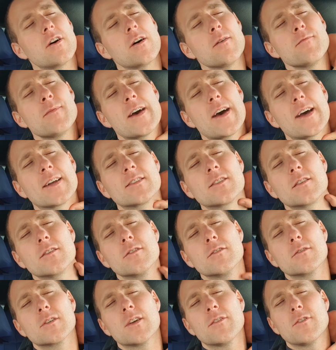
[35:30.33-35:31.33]
I'm there
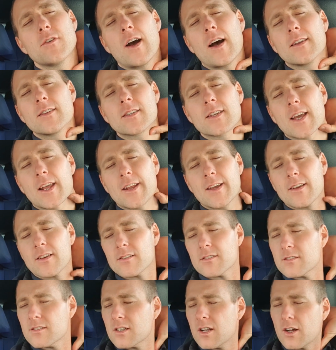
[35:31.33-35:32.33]
to give you a hand to get it
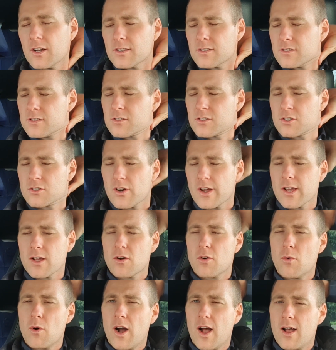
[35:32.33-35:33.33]
like straight
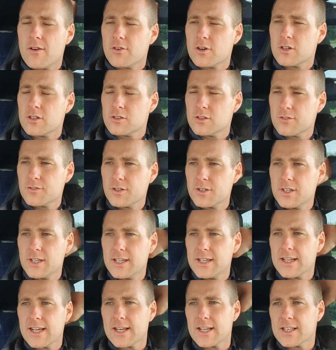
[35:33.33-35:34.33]
or whatever if you
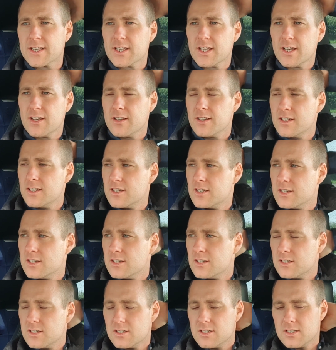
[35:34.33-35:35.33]
need
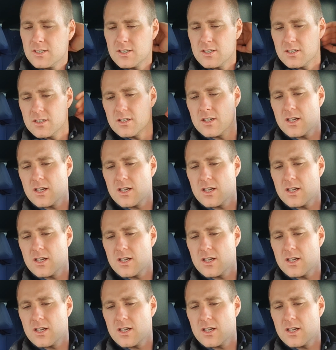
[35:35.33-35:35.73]
anything.